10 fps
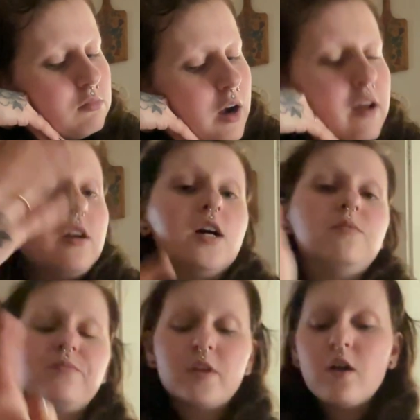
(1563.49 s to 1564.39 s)
I don't
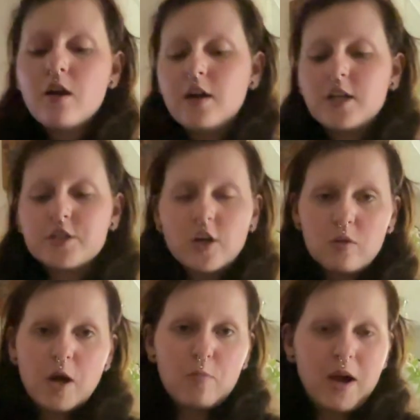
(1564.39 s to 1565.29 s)
know. It's all
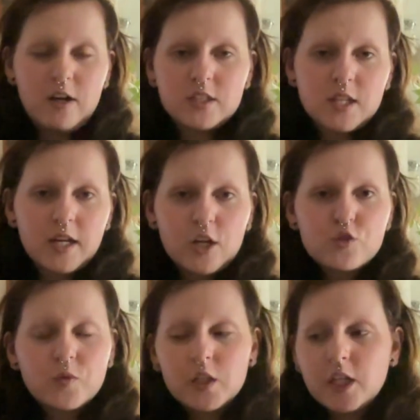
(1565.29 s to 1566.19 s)
about balance, I
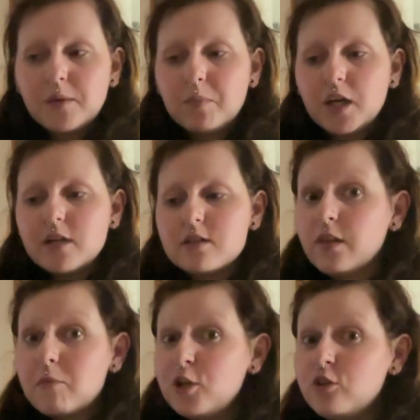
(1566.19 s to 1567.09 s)
guess, really, but
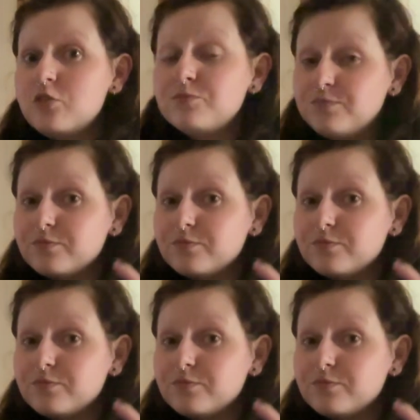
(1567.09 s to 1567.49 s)
let me know